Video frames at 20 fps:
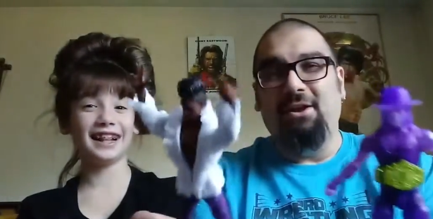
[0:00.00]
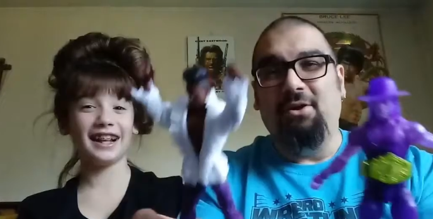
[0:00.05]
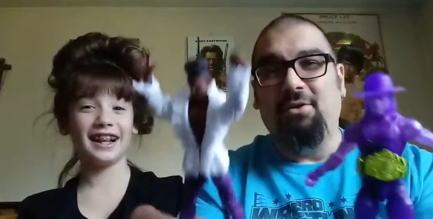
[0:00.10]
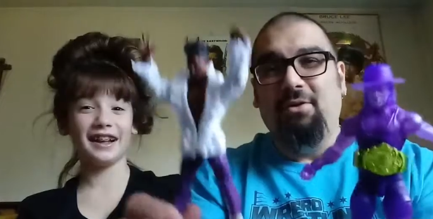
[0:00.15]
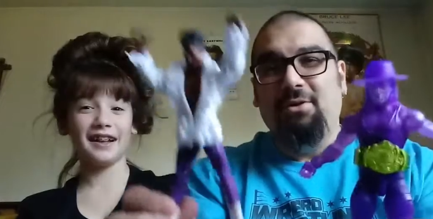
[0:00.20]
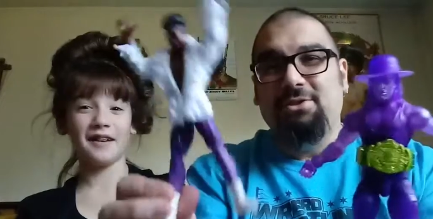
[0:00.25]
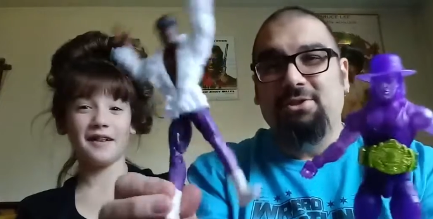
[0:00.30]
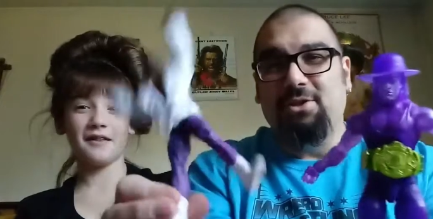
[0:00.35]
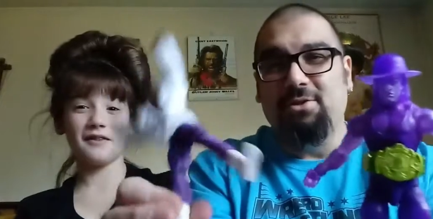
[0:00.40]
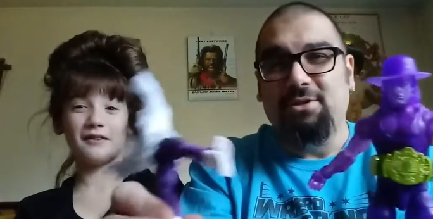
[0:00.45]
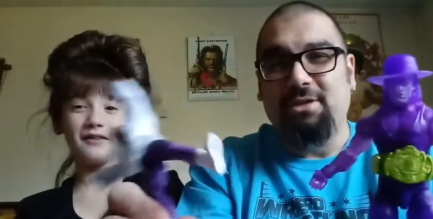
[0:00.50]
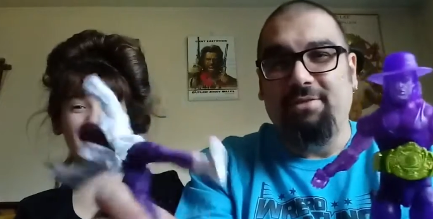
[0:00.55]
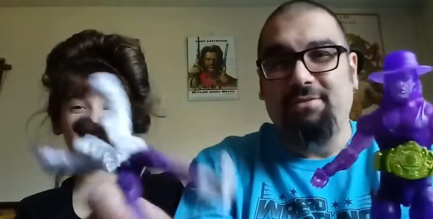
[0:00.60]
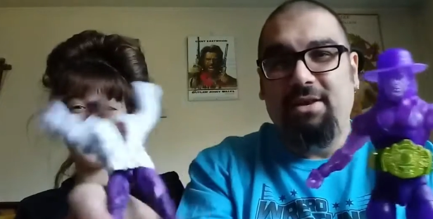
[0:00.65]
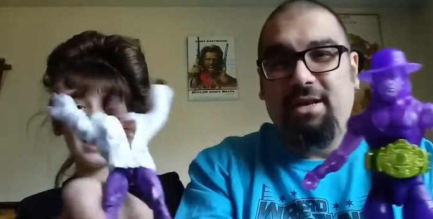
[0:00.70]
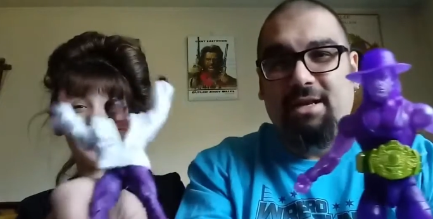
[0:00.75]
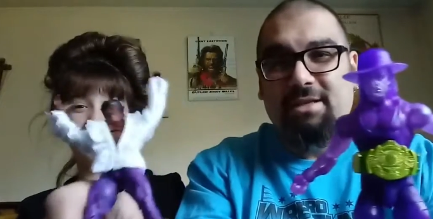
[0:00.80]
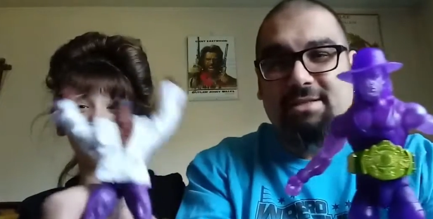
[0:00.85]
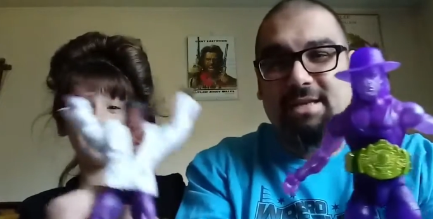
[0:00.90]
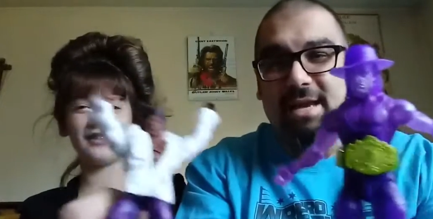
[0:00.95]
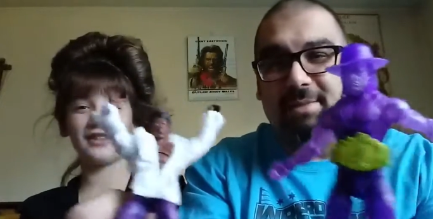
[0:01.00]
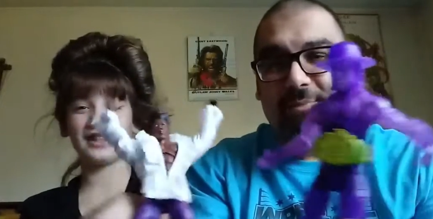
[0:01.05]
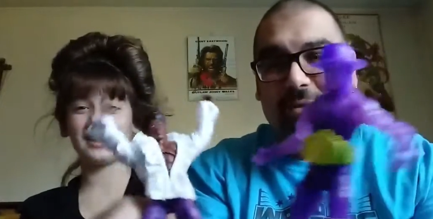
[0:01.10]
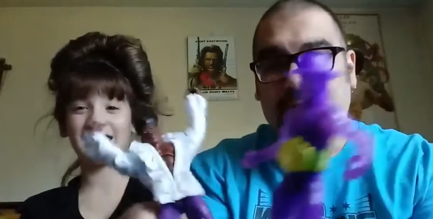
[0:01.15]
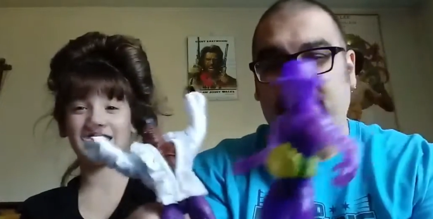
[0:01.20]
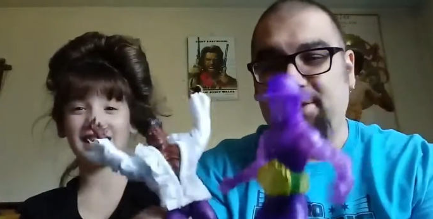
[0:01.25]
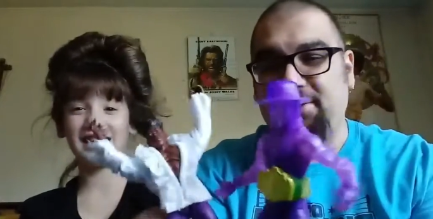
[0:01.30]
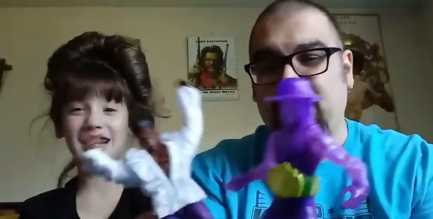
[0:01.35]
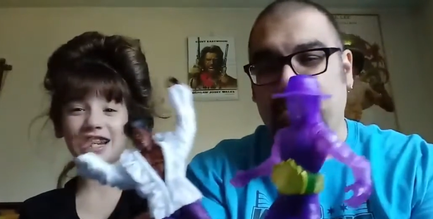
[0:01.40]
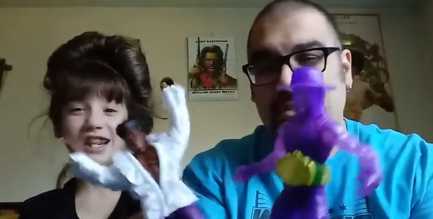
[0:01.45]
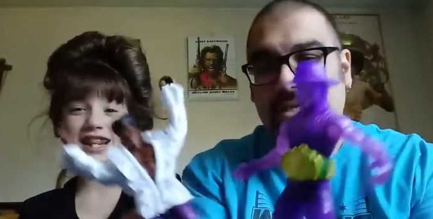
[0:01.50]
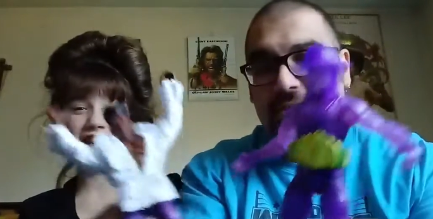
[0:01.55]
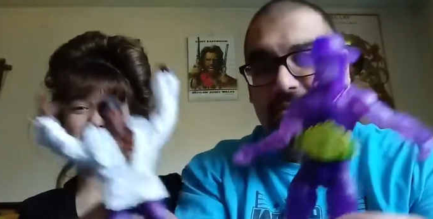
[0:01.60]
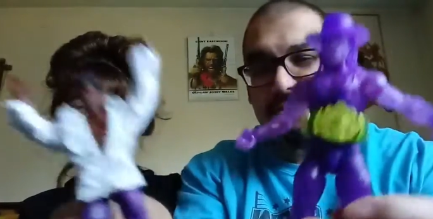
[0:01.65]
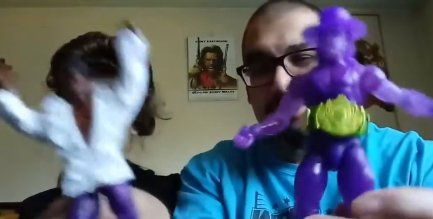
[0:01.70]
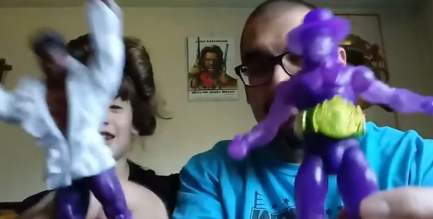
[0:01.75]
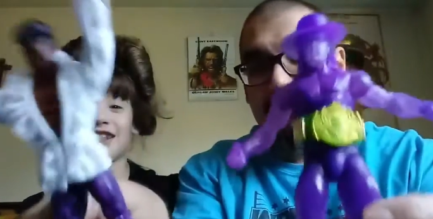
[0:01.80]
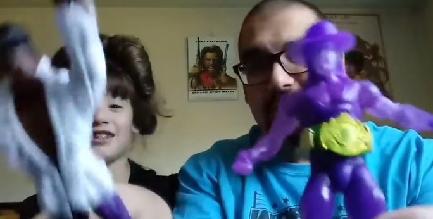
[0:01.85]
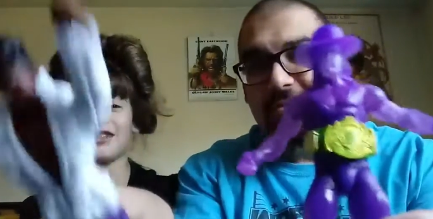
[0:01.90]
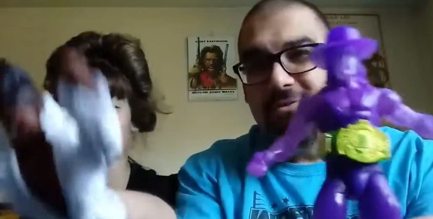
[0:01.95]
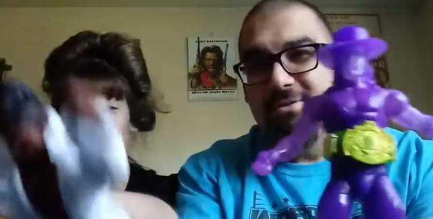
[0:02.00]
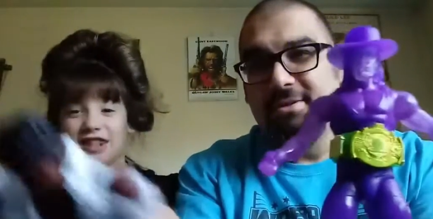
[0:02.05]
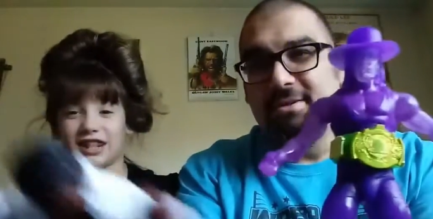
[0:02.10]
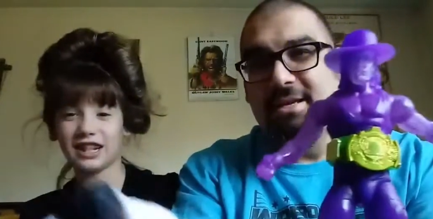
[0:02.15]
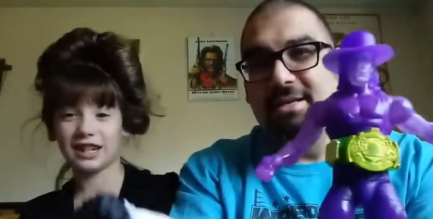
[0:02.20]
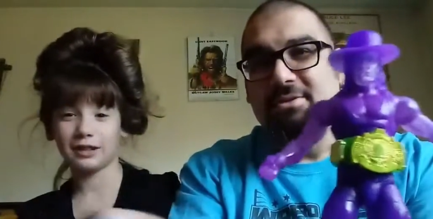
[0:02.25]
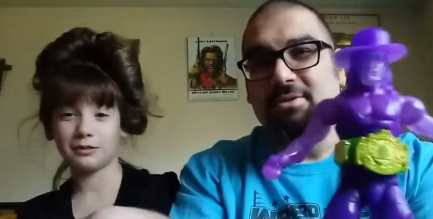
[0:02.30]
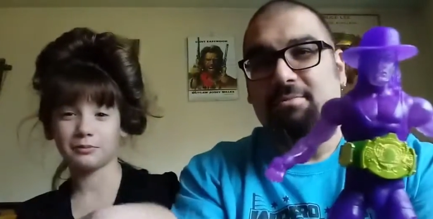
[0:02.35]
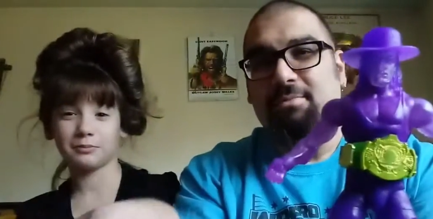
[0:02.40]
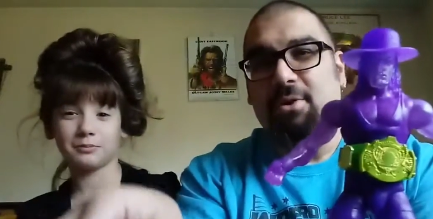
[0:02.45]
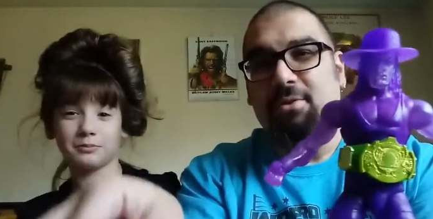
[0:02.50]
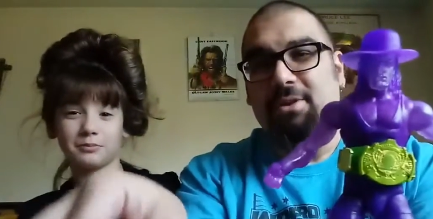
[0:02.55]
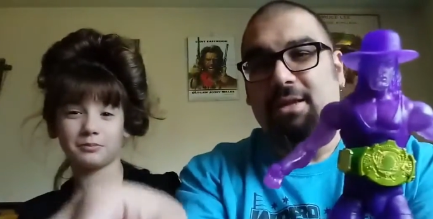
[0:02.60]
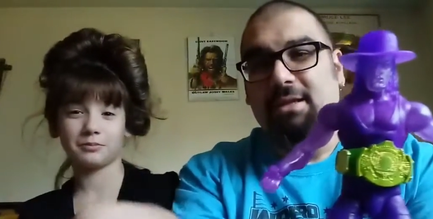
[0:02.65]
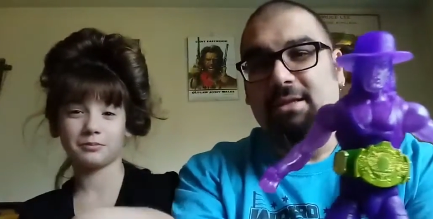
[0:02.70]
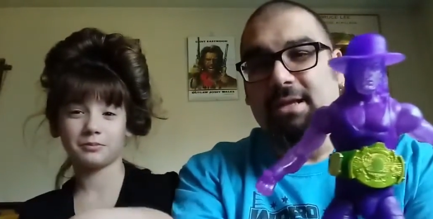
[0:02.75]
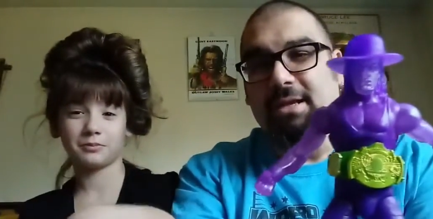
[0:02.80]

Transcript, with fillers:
Speaker 1: you know. So give well, me an example. These are these, these are both